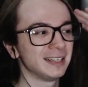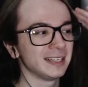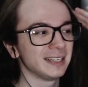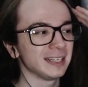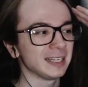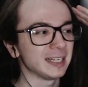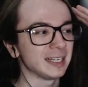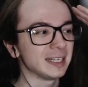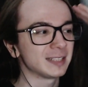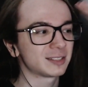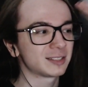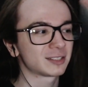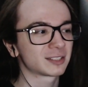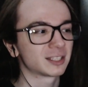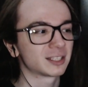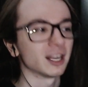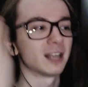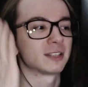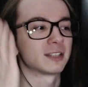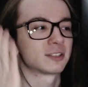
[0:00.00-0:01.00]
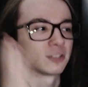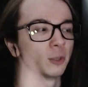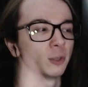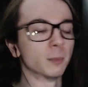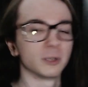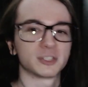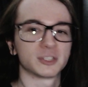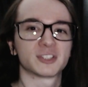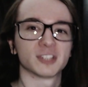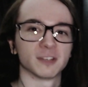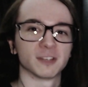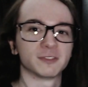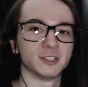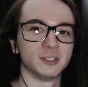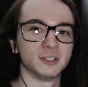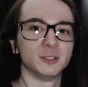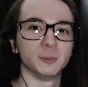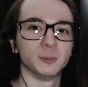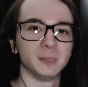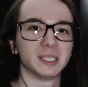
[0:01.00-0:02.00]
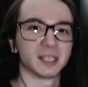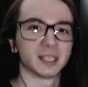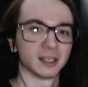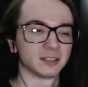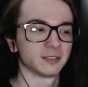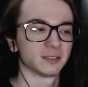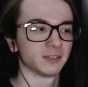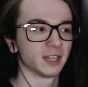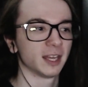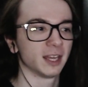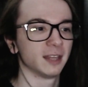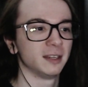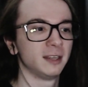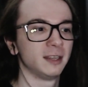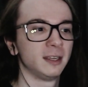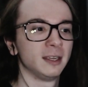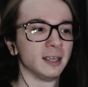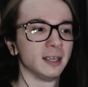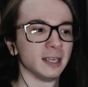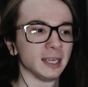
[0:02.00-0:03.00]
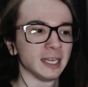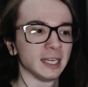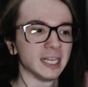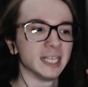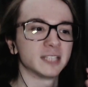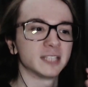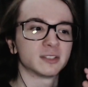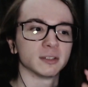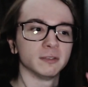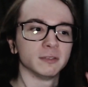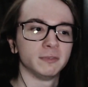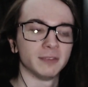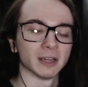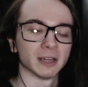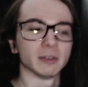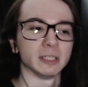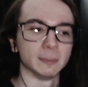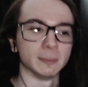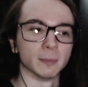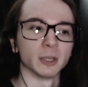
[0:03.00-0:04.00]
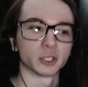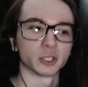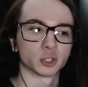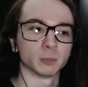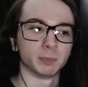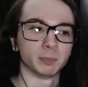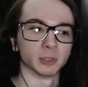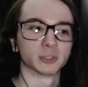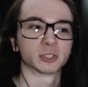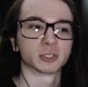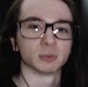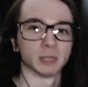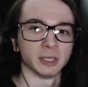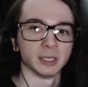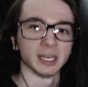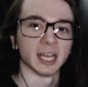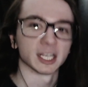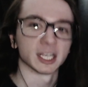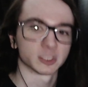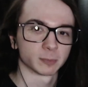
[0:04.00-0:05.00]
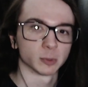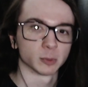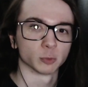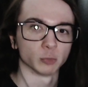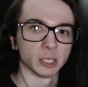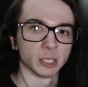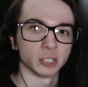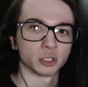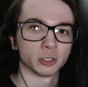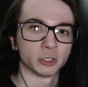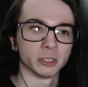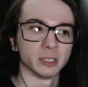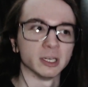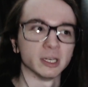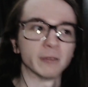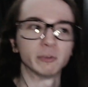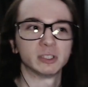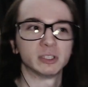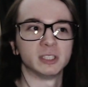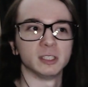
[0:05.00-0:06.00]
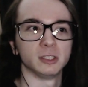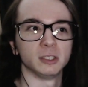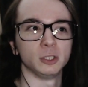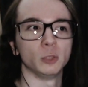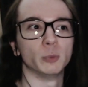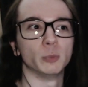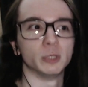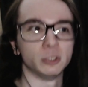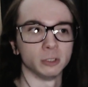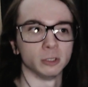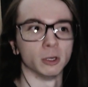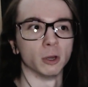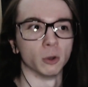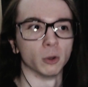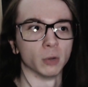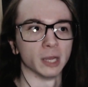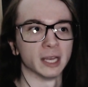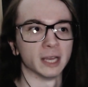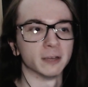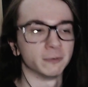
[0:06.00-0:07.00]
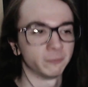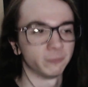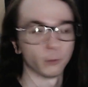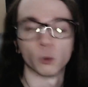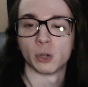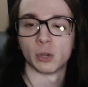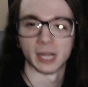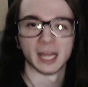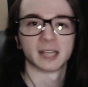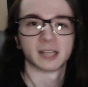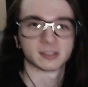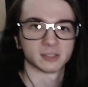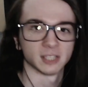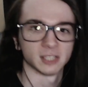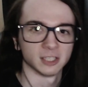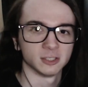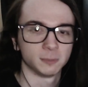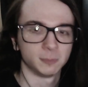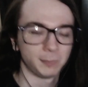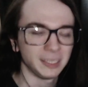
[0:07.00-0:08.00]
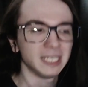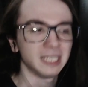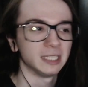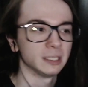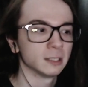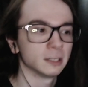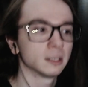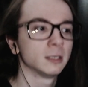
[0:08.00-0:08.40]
it's got so much stuff to do because of that. It's very much built around exploration and everything you would know a 4X as being,